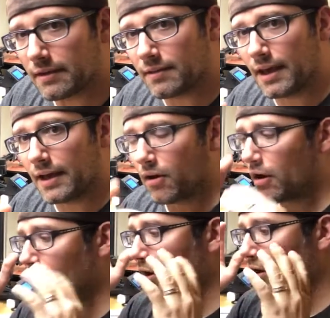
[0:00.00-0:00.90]
that
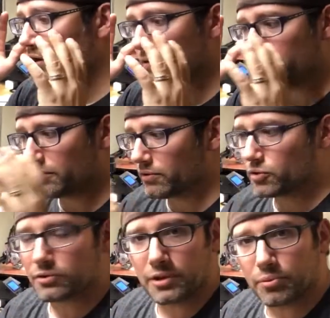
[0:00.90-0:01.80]
are
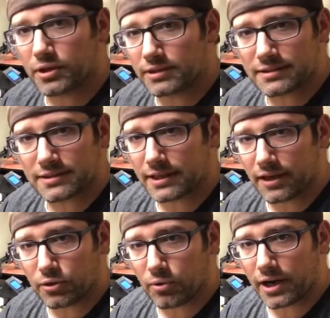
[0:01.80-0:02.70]
diligently putting this
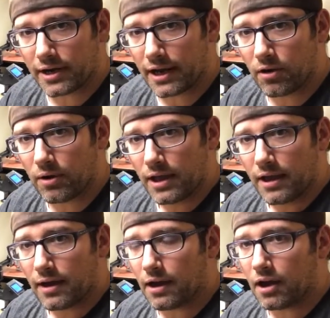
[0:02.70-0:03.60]
together right now.
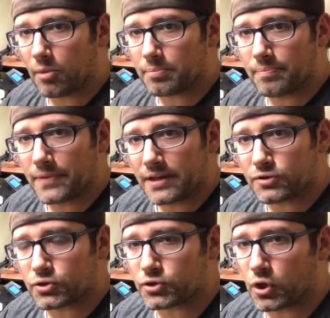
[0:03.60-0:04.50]

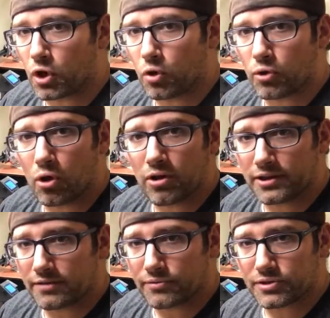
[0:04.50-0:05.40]
So they're all
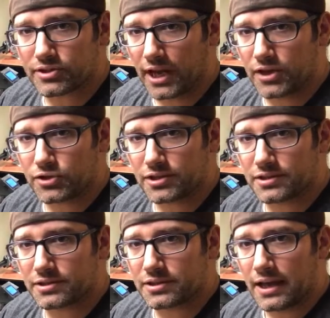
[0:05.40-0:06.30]
at different
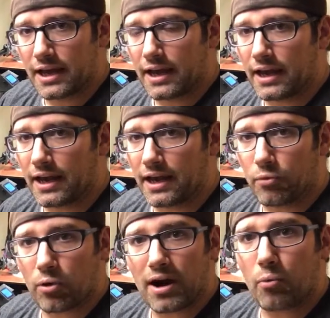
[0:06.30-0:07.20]
stages,
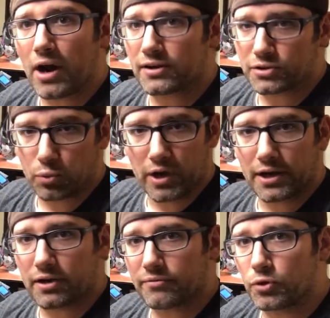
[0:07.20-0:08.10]
and we're actually
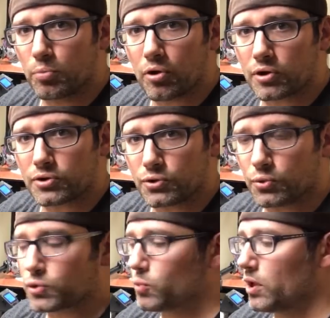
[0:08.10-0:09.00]
waiting on a few parts
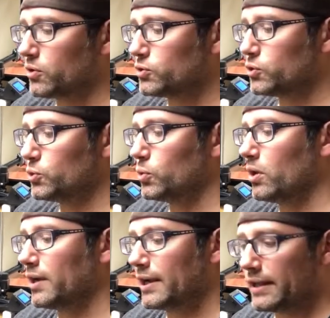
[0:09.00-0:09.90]
too as well to
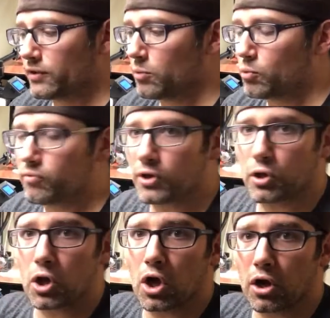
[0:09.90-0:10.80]
get them moving
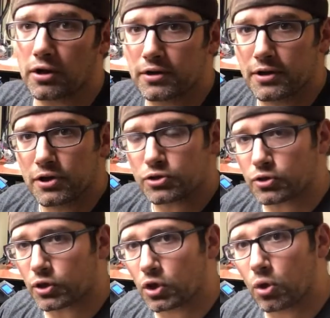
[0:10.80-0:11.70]
along.
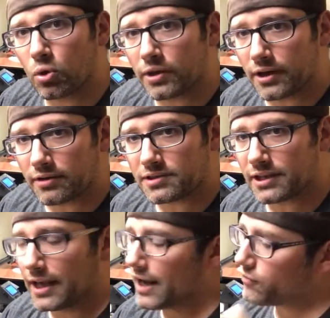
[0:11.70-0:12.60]
So the goal there is
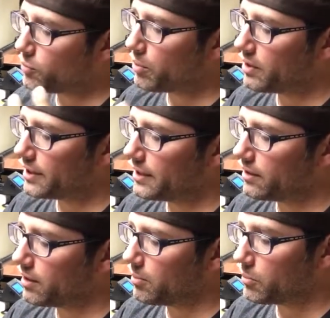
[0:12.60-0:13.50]
to get everybody
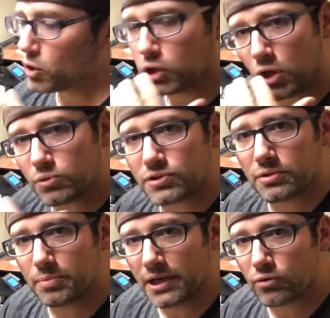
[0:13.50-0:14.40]
close
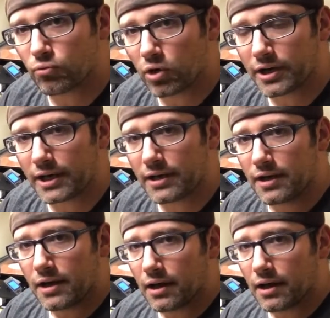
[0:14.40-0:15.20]
to being running